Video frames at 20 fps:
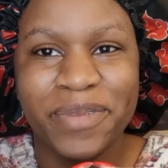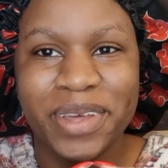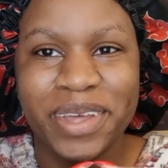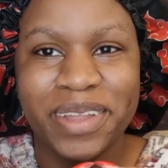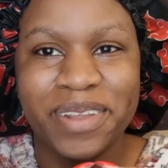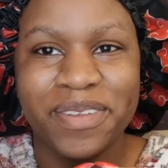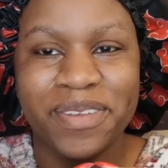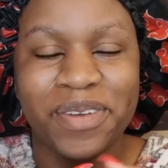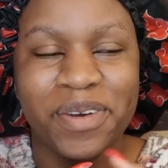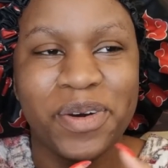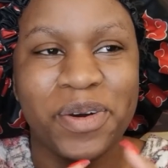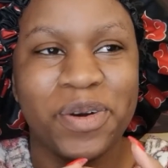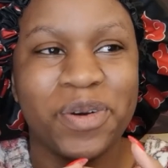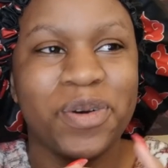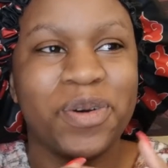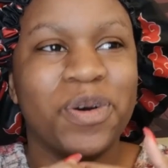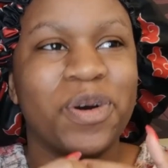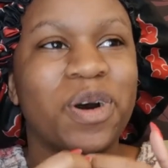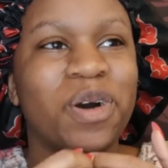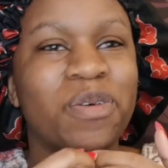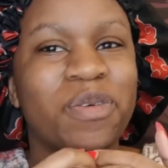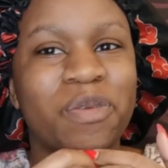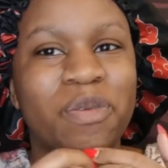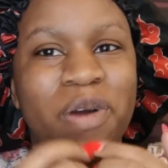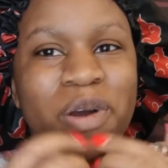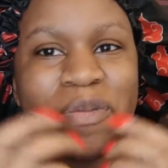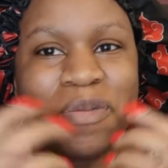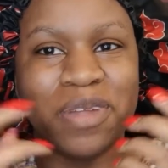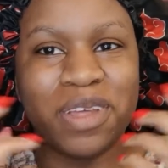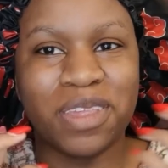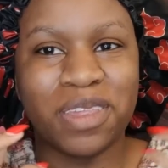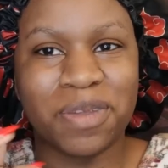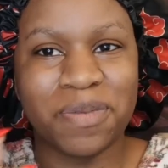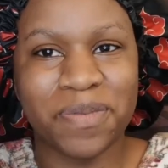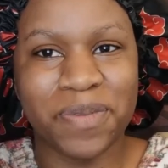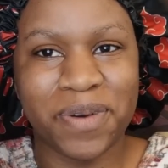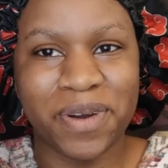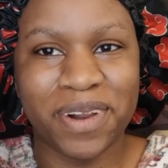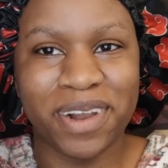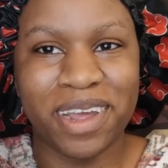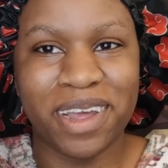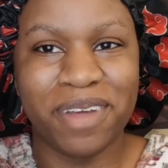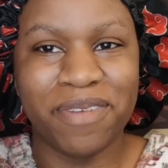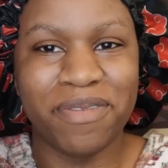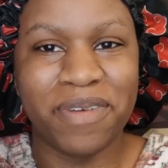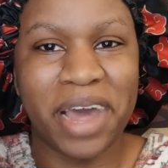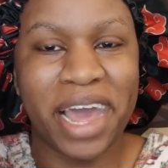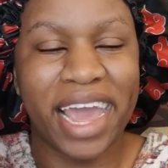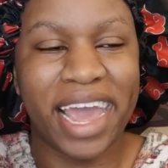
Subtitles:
been overwhelmingly supportive,